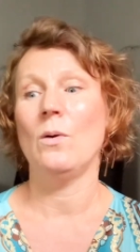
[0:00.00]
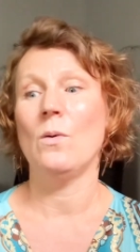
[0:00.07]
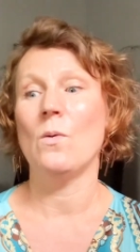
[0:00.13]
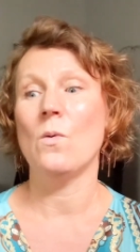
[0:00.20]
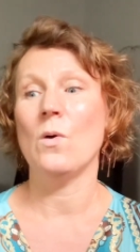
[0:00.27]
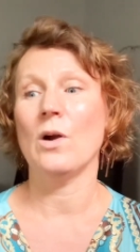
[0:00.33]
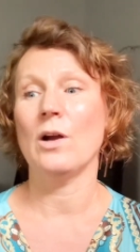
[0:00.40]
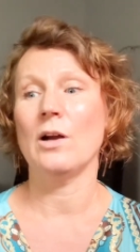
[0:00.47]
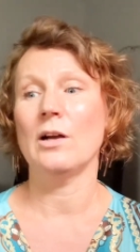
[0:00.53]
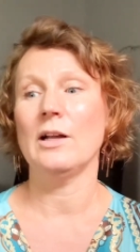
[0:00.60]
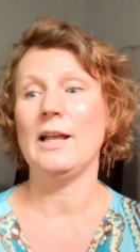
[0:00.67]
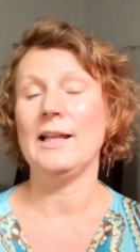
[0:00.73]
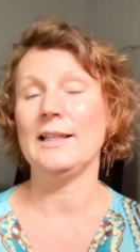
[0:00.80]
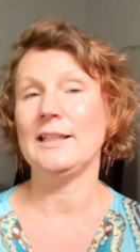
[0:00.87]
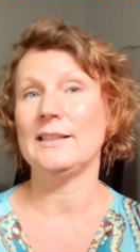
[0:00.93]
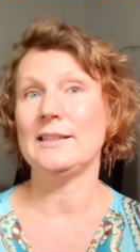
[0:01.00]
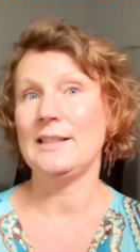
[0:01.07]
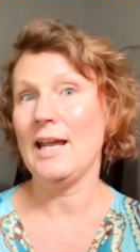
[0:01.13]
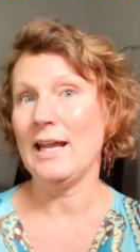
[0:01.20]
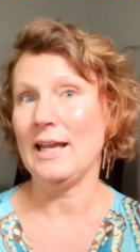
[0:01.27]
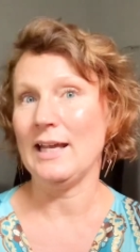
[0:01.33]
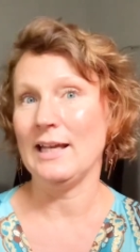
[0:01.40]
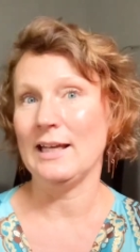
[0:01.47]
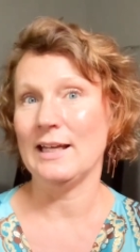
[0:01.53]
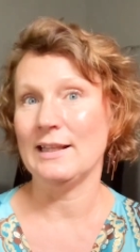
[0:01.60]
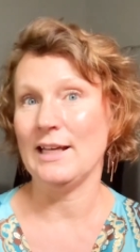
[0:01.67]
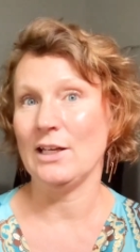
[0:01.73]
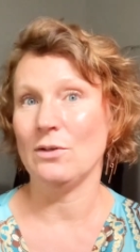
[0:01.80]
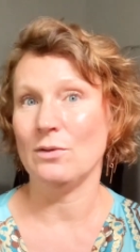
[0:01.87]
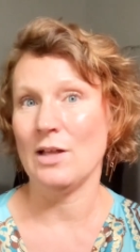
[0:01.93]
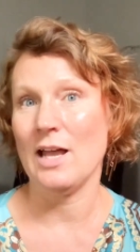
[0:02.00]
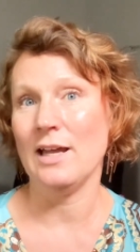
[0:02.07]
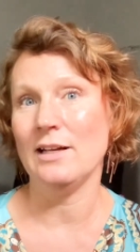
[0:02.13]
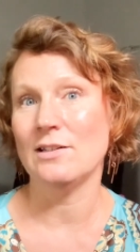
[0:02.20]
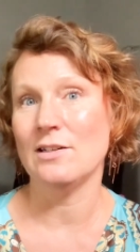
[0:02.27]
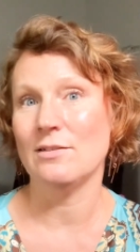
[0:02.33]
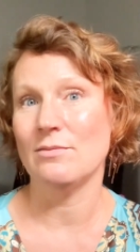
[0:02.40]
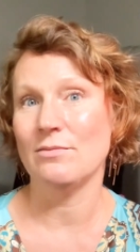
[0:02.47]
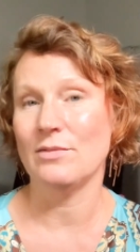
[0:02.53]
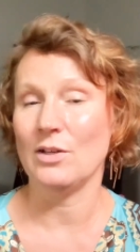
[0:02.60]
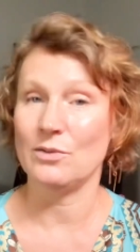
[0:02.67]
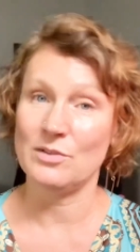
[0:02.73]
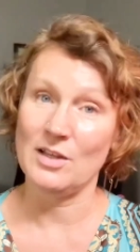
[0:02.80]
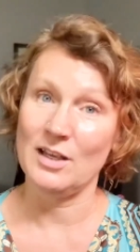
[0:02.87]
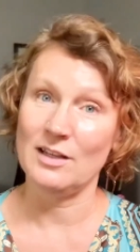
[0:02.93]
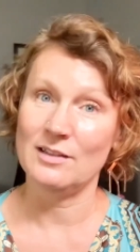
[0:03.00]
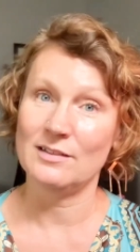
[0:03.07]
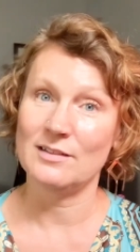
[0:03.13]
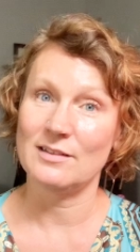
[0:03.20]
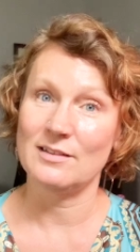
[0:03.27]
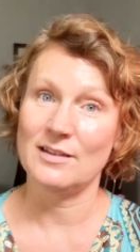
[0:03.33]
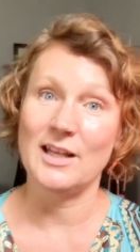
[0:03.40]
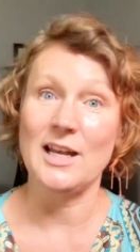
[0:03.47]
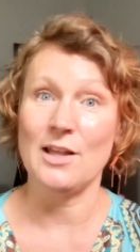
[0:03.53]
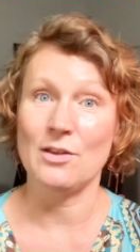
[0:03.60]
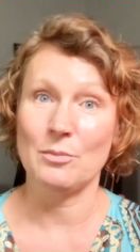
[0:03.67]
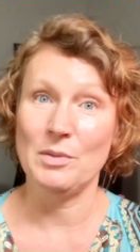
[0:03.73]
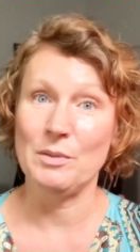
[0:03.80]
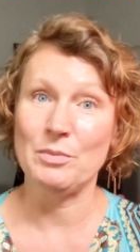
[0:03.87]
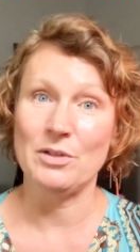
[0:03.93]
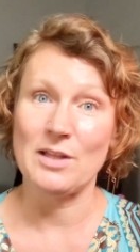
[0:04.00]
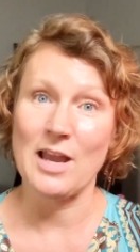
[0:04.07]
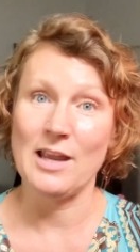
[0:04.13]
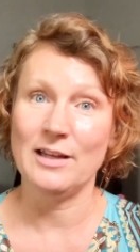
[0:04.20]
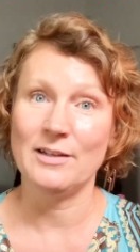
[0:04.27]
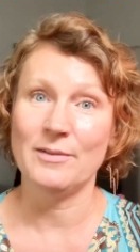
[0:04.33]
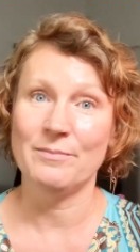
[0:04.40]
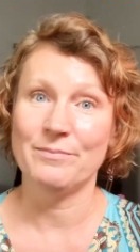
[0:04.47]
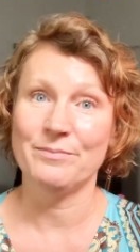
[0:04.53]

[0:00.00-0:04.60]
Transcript: or at least say that you liked those things that other people like.